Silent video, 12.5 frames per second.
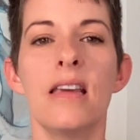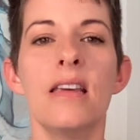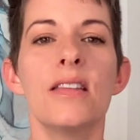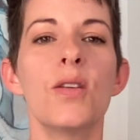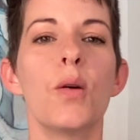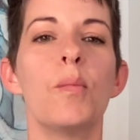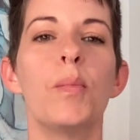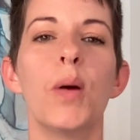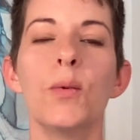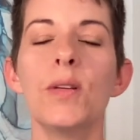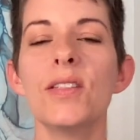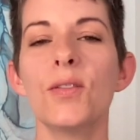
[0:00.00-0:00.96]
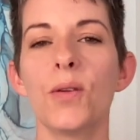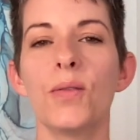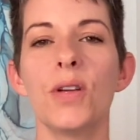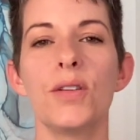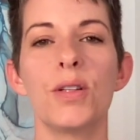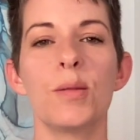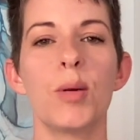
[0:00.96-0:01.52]
So bone is grown
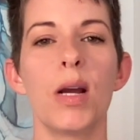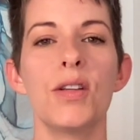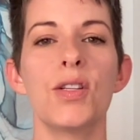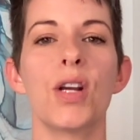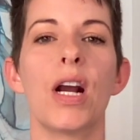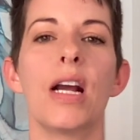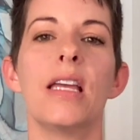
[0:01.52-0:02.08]
under pressure.